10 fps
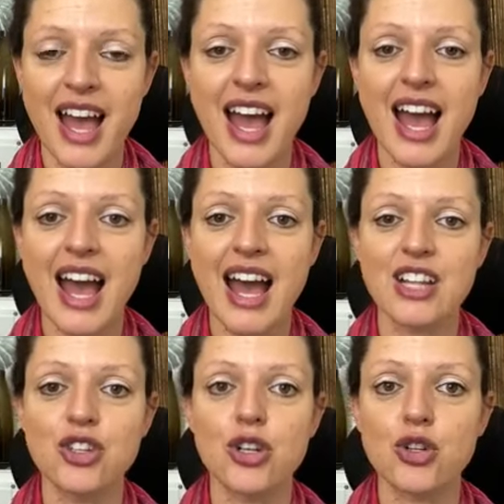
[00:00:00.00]

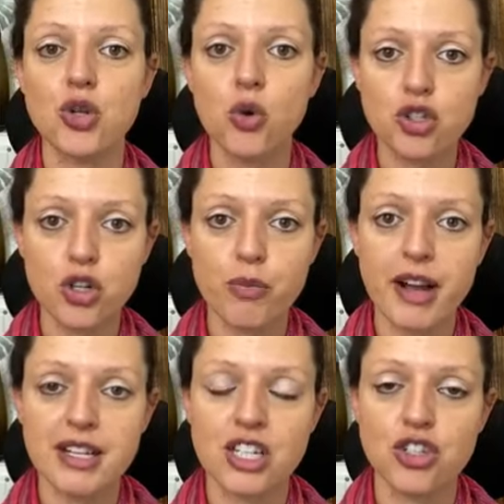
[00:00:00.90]
and talk to your
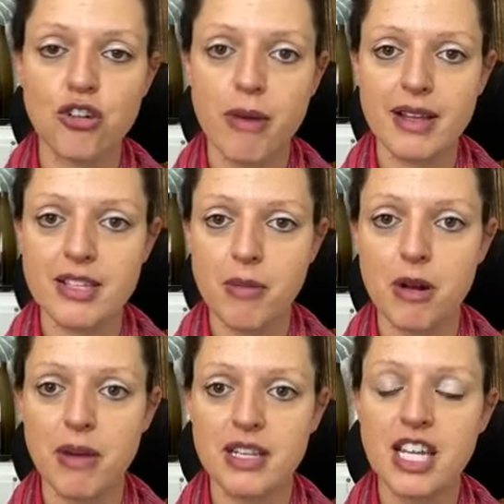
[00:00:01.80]
practitioner about
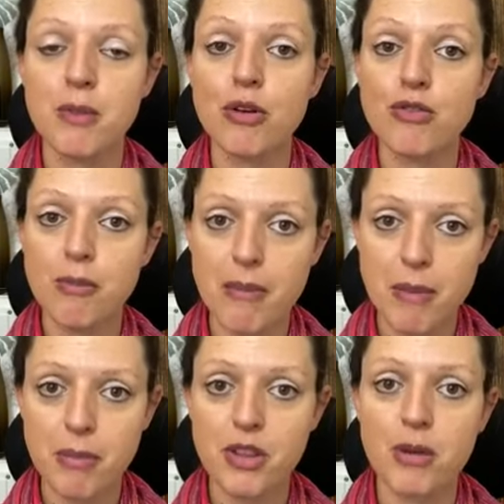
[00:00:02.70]
supplementing, but
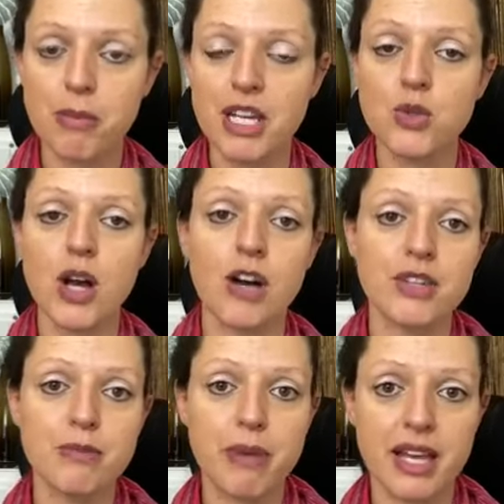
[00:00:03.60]
remember that B12
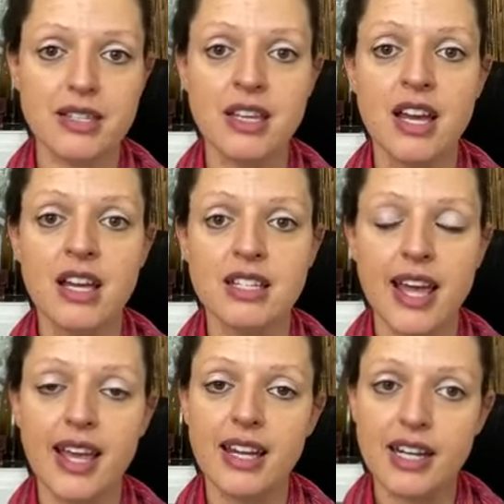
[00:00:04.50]
is best
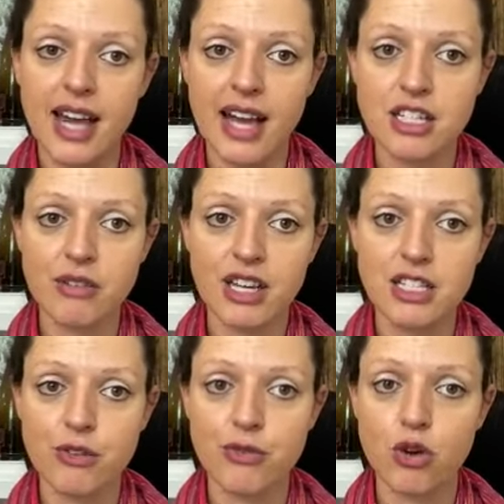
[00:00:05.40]
taken in an
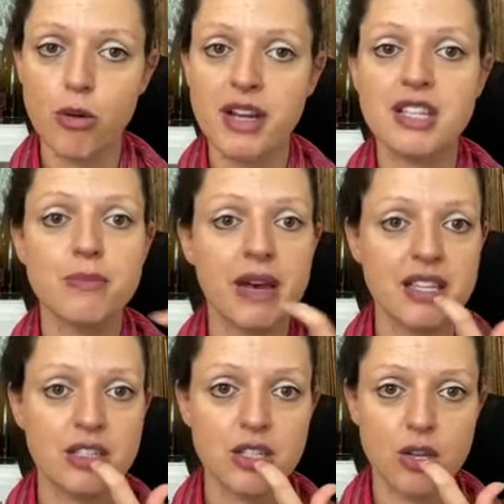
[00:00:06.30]
activated form, and it's
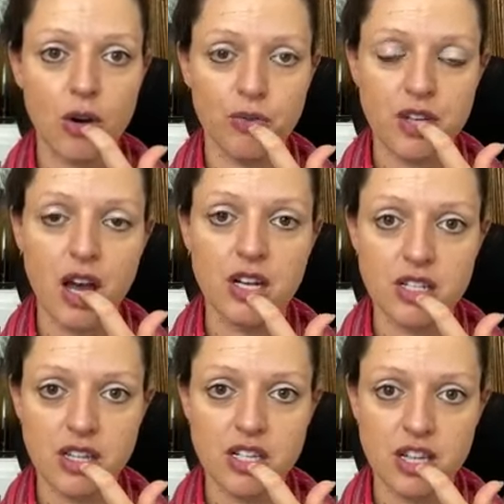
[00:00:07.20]
best dissolved
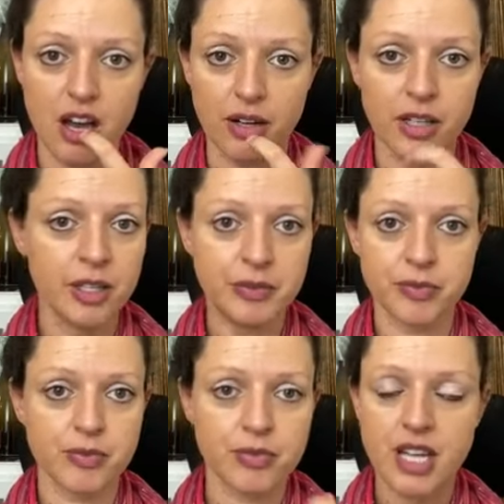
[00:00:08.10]
under the tongue.
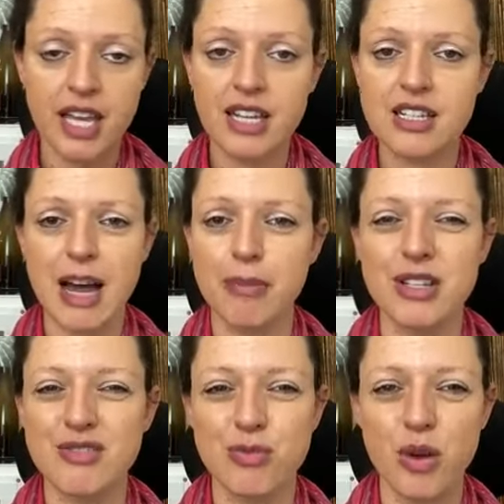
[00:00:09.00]
Taking tablets